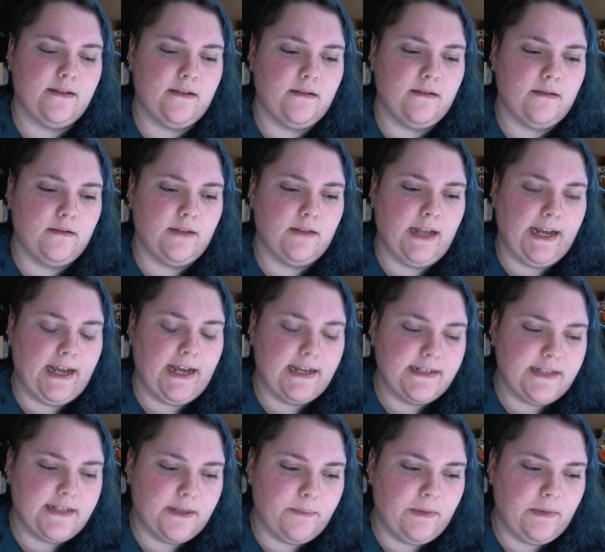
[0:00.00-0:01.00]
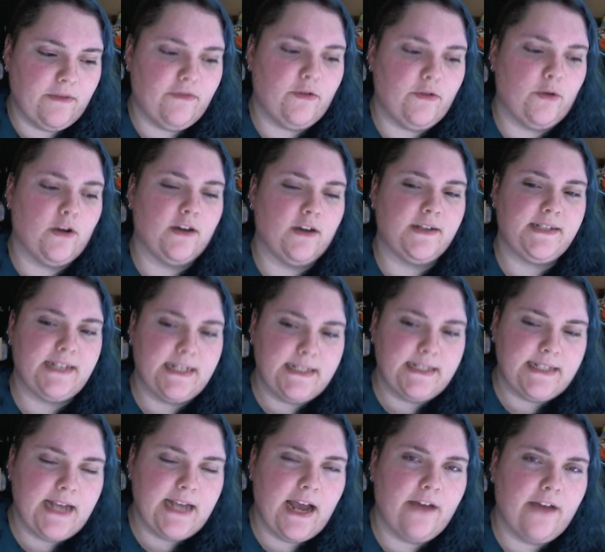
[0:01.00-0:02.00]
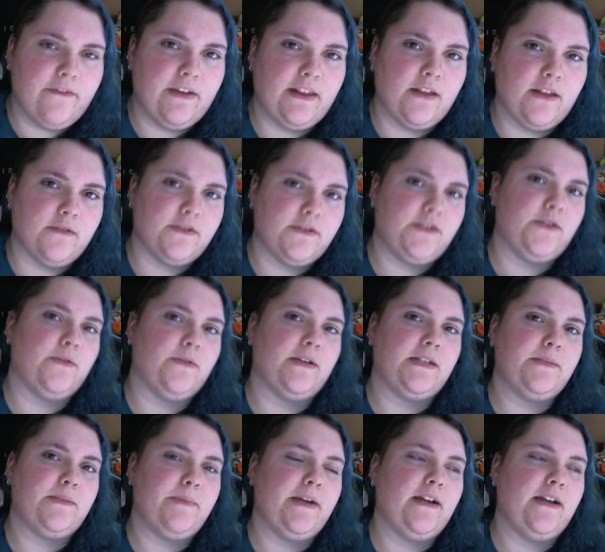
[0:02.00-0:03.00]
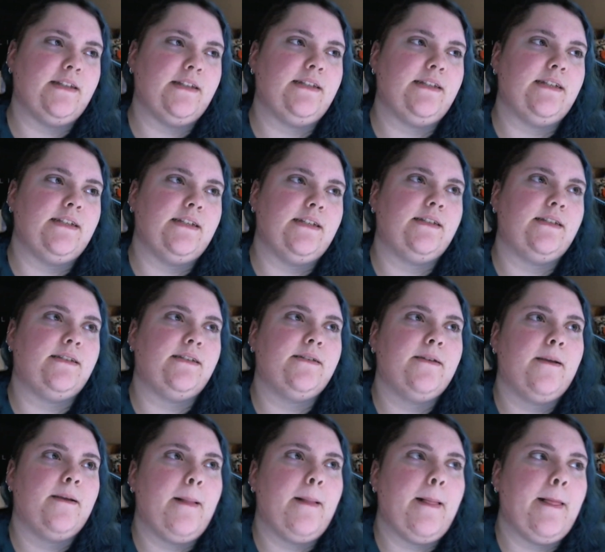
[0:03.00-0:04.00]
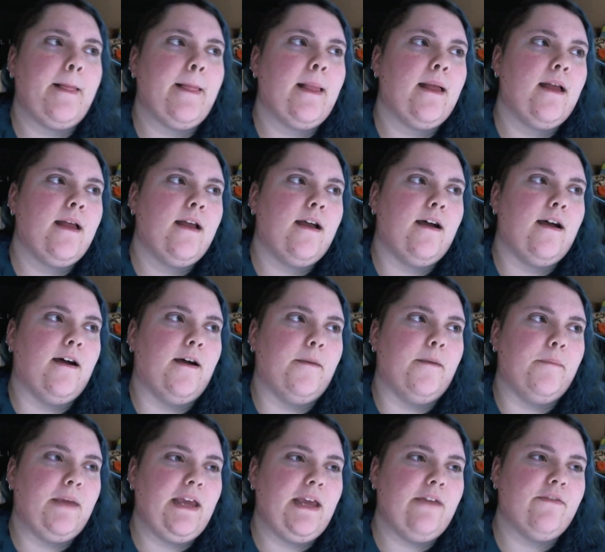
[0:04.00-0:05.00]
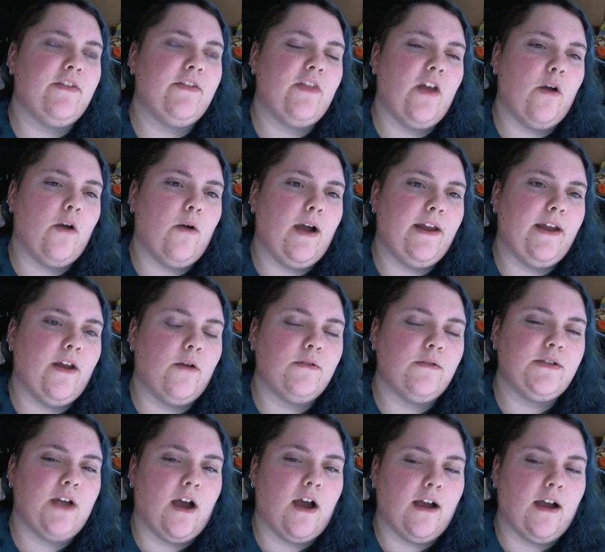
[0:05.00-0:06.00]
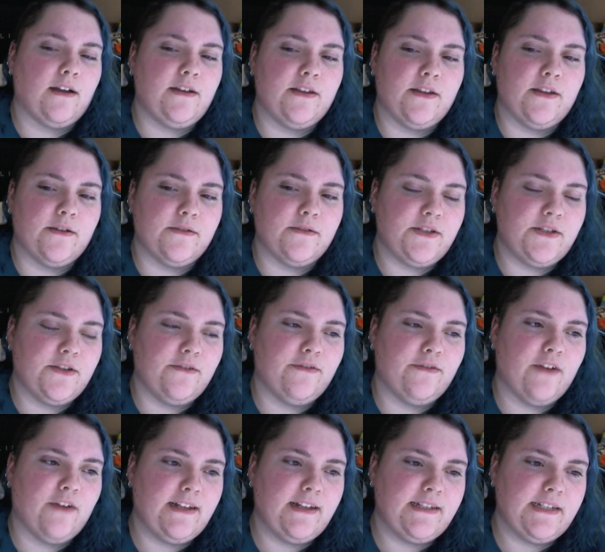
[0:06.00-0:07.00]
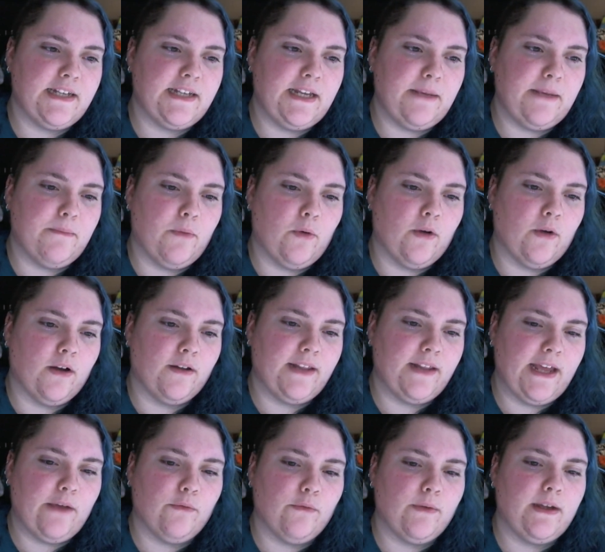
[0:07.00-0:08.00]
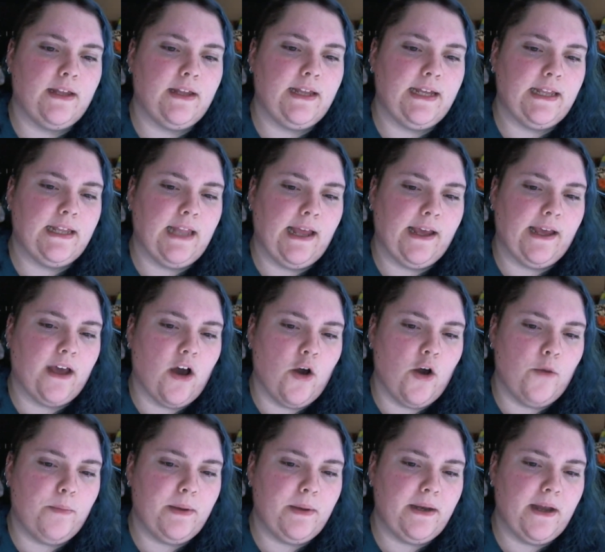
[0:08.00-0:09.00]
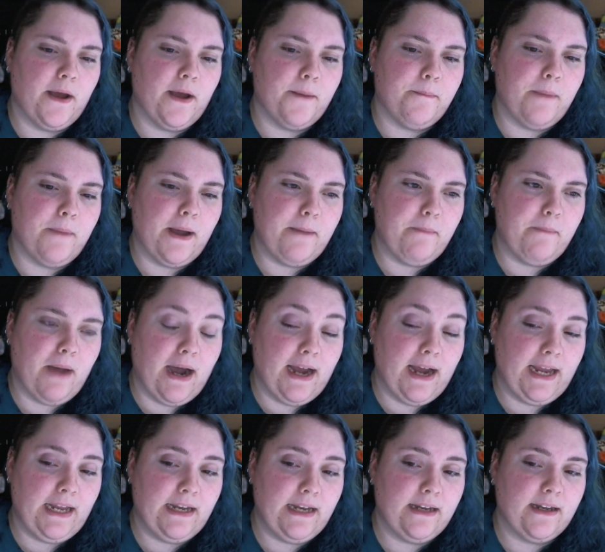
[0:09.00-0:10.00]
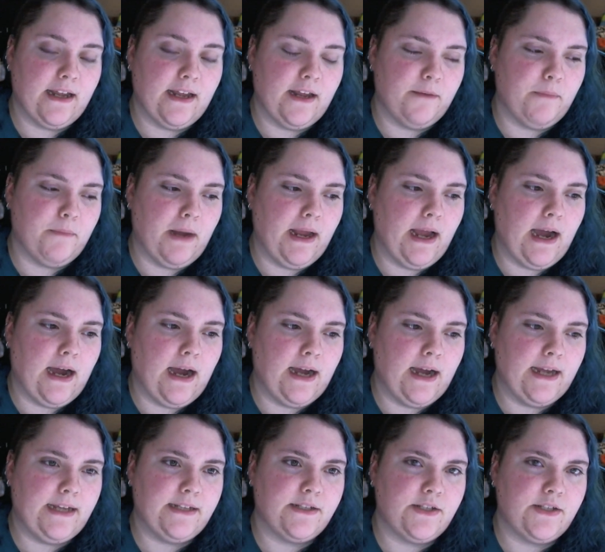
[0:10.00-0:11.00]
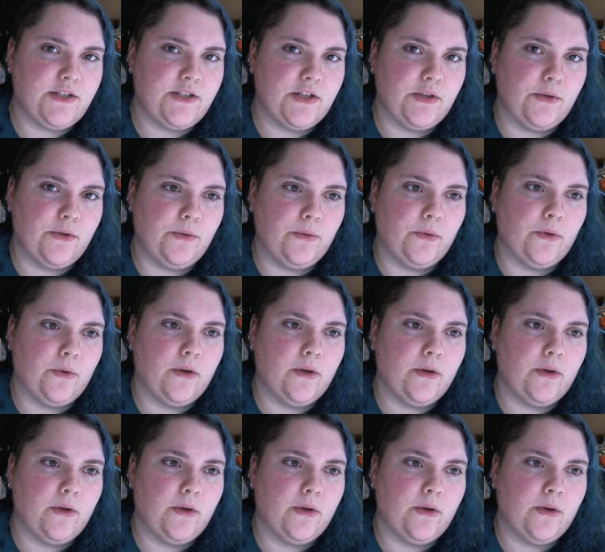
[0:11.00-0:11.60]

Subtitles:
like I said before, since having those two experiences, even though I don't talk to those two friends anymore, they really like opened up my mind and my eyes to